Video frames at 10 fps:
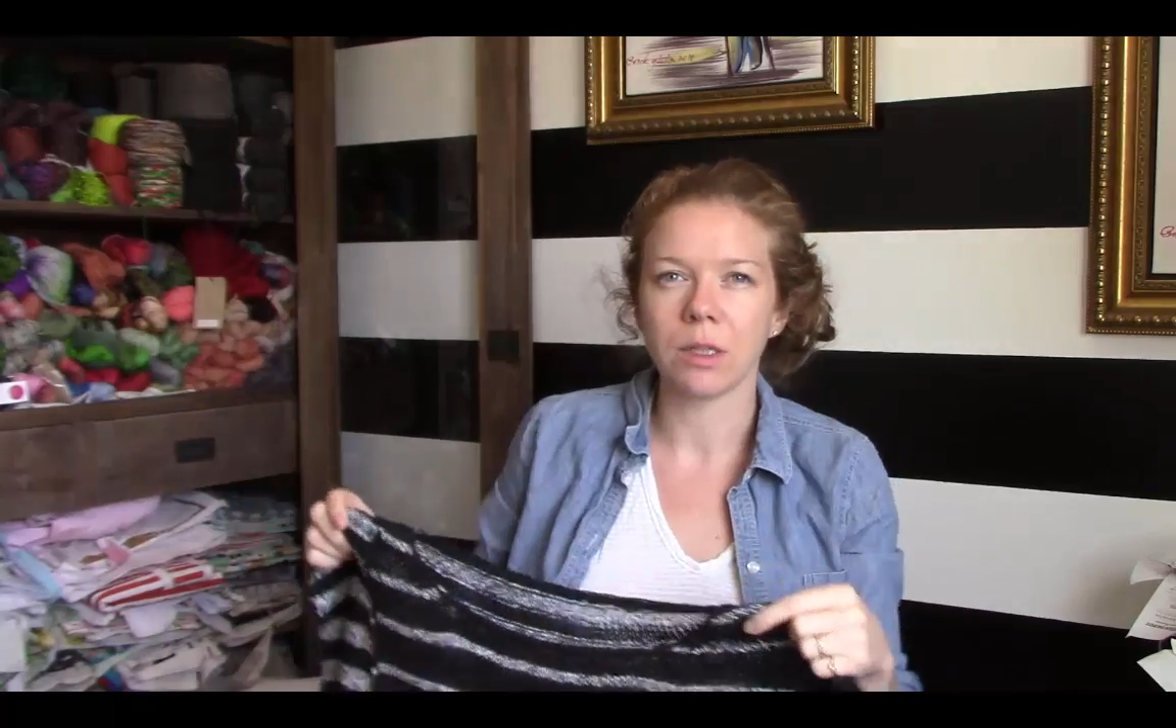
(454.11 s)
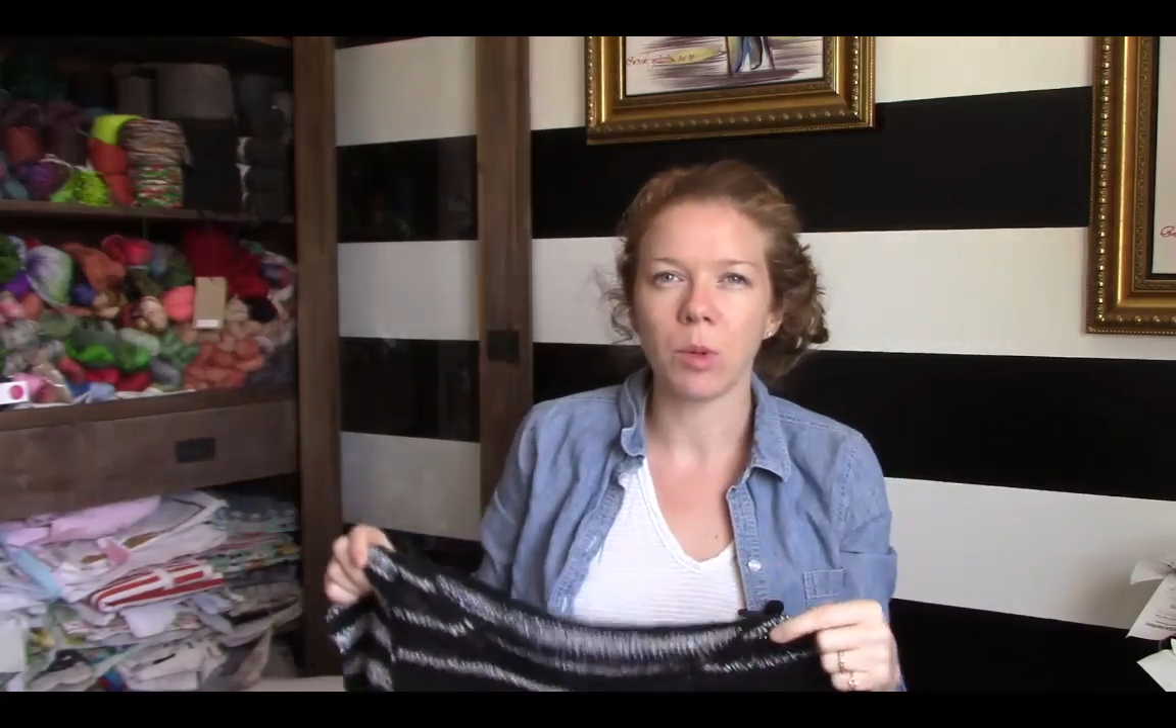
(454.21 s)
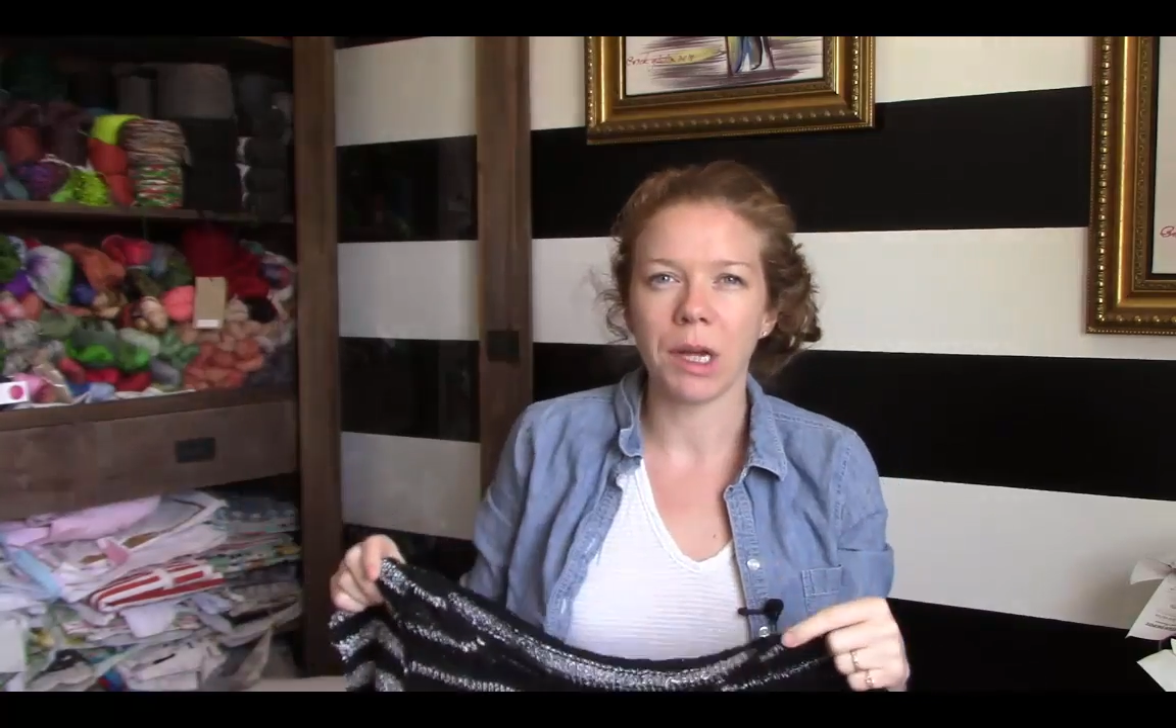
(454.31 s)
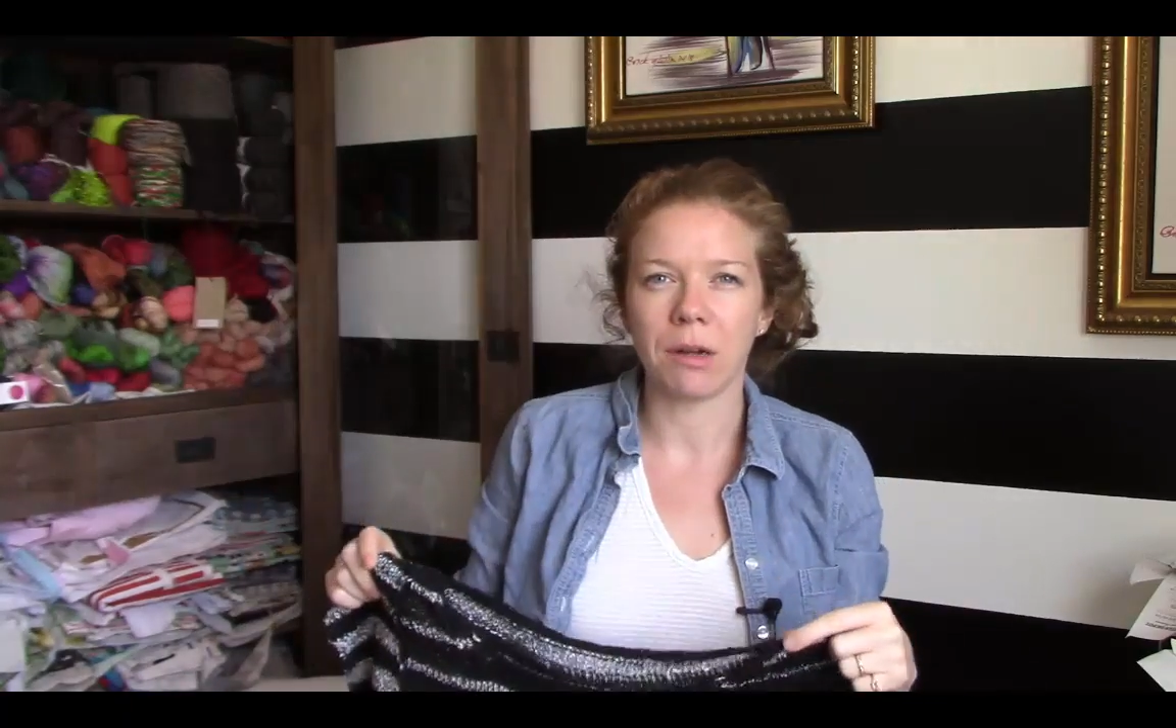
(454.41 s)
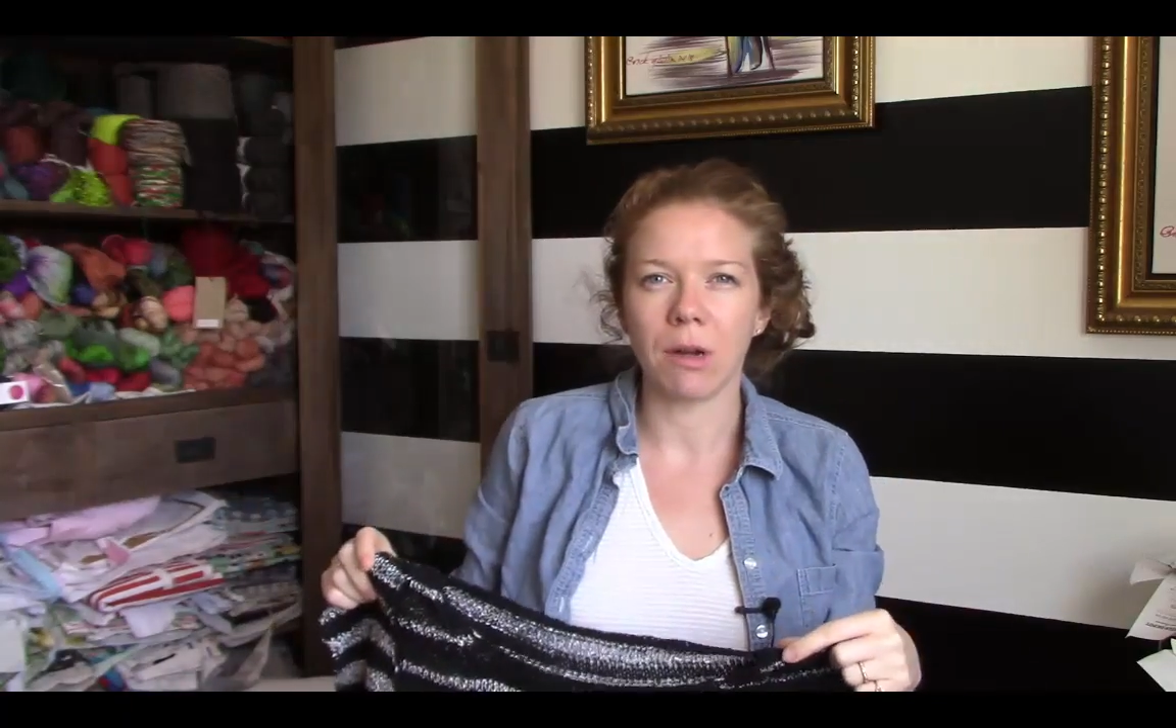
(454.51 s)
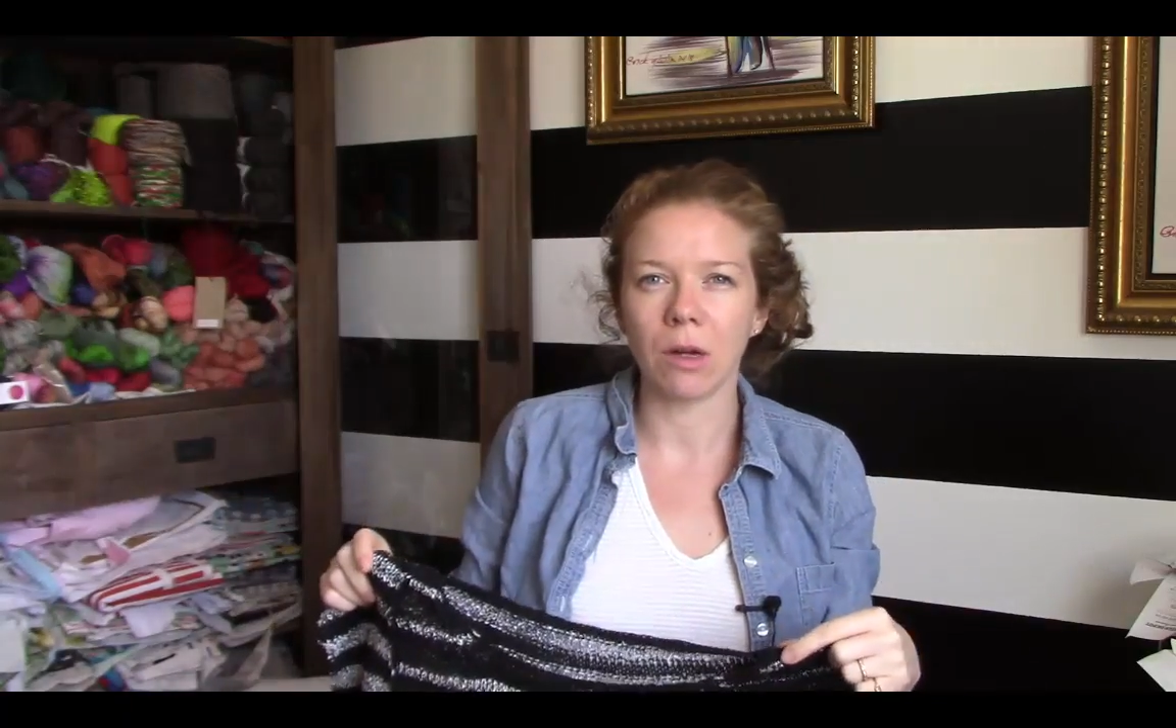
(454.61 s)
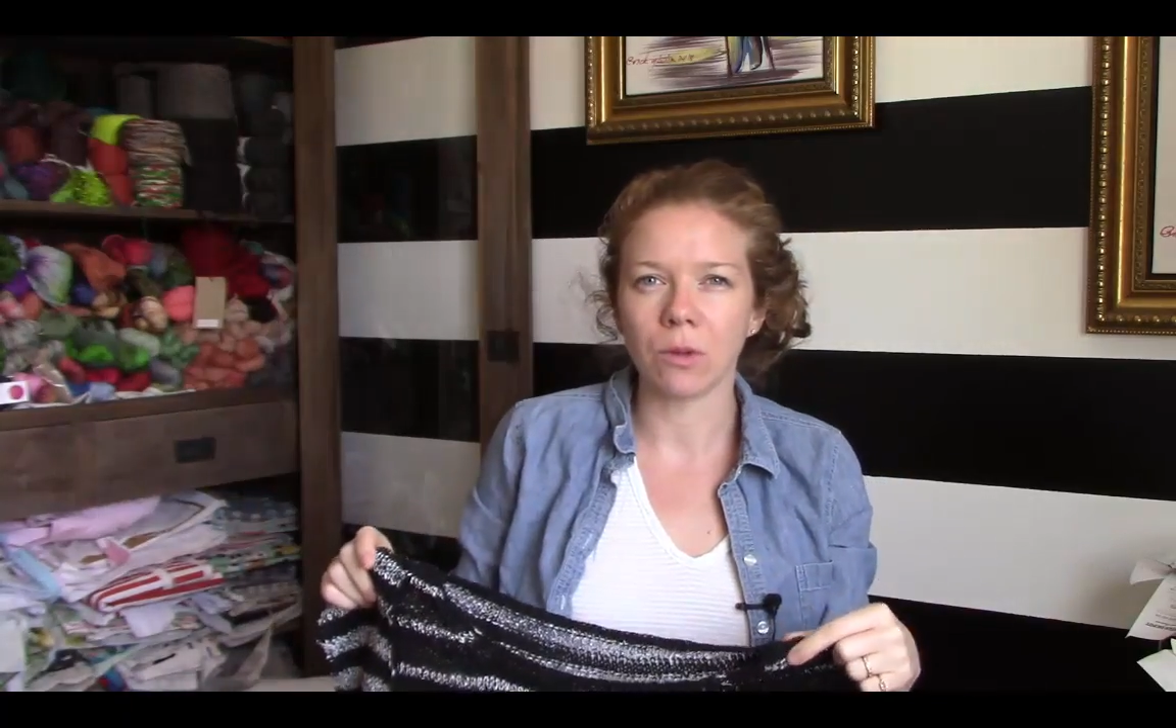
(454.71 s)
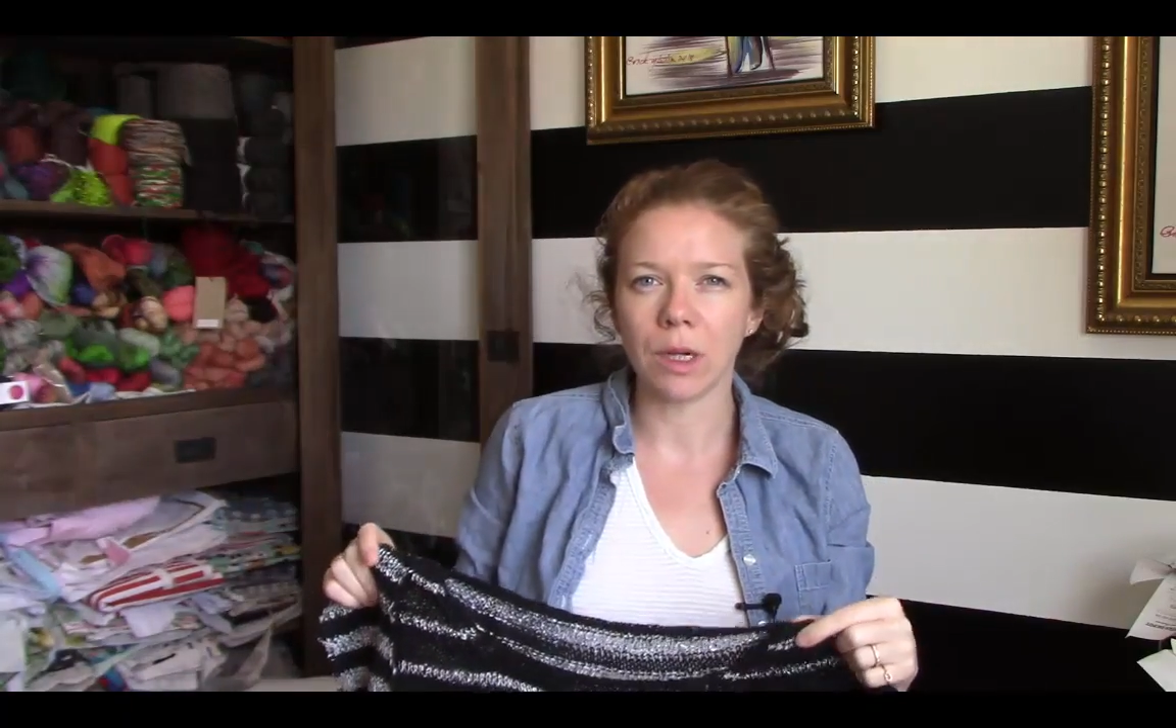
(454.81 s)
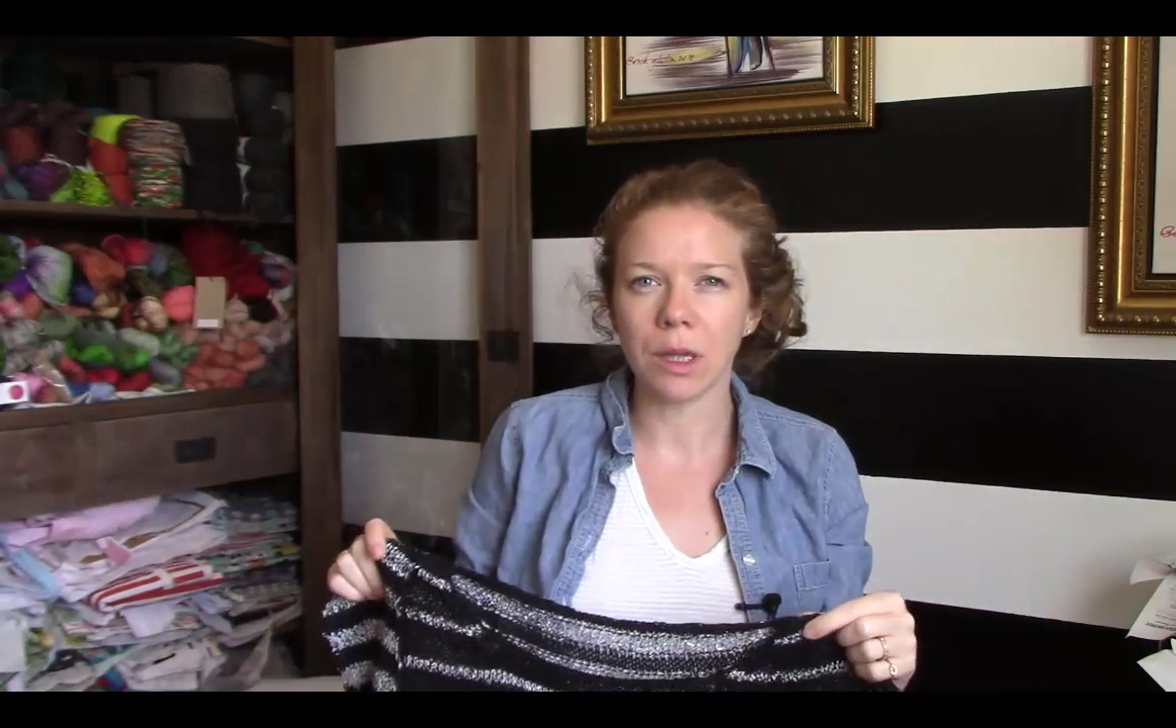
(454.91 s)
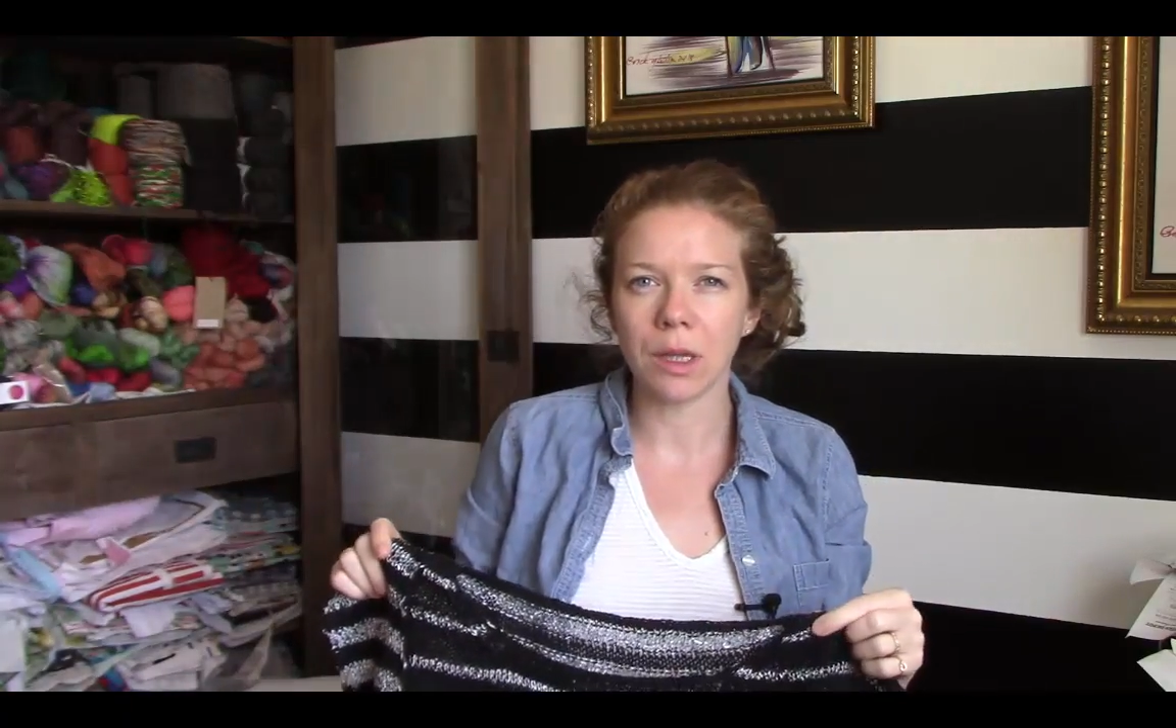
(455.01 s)
to play around
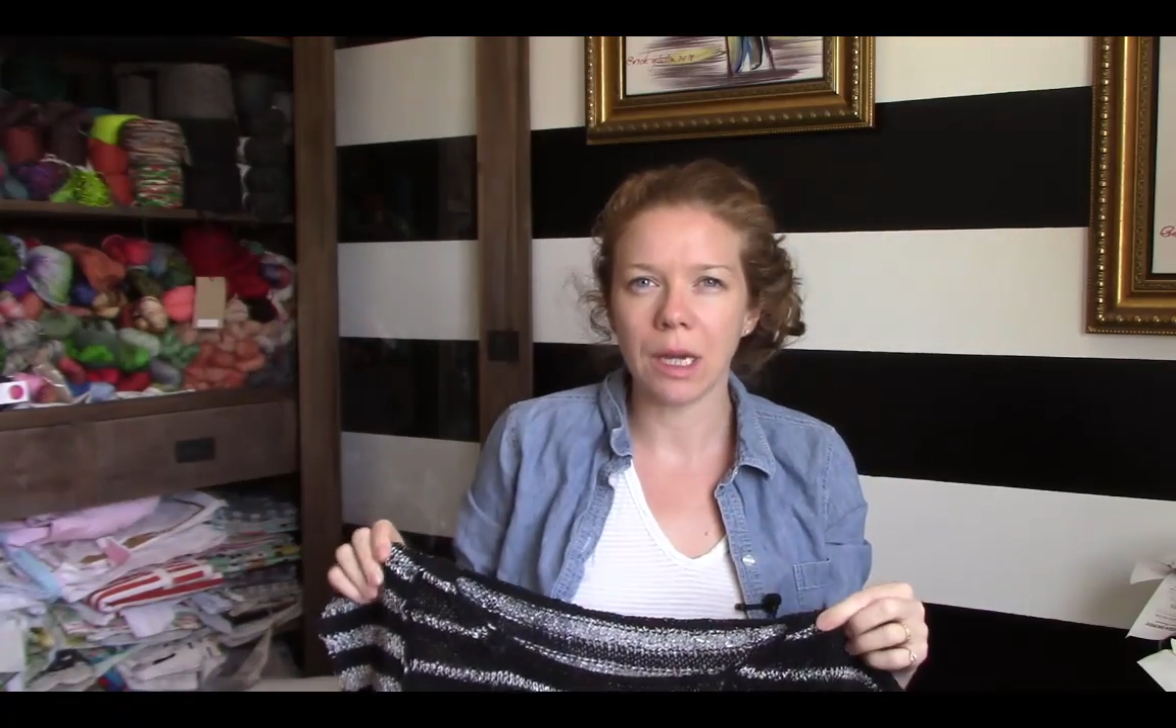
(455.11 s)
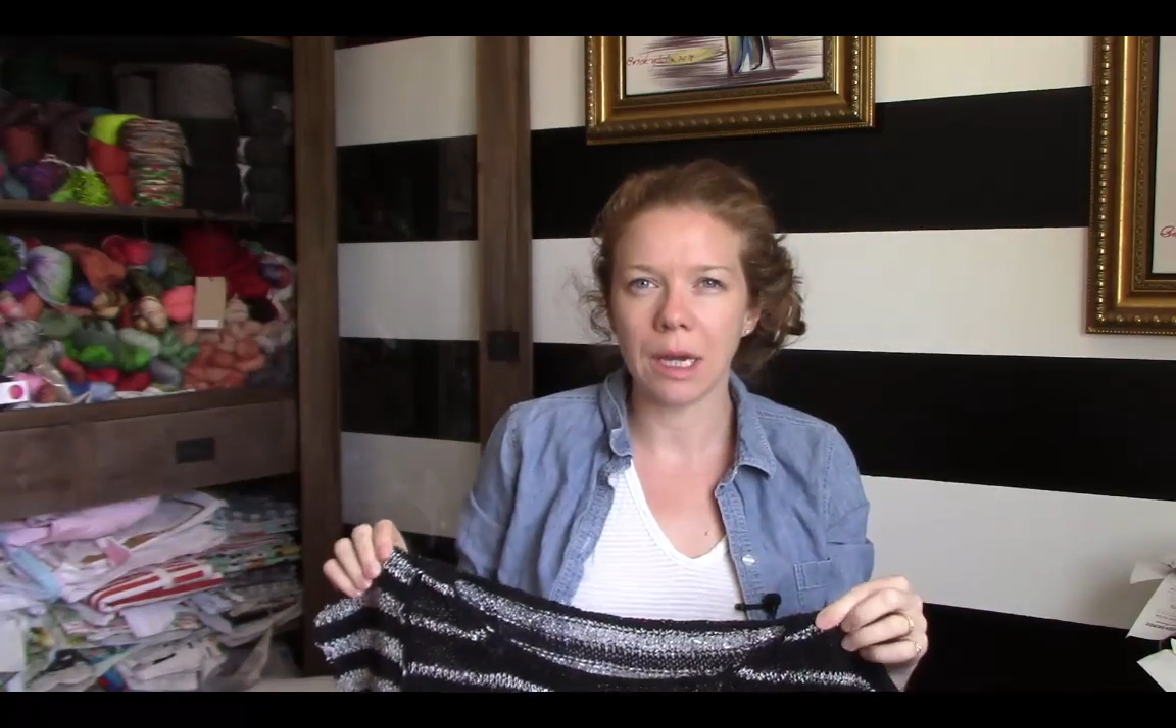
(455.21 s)
with,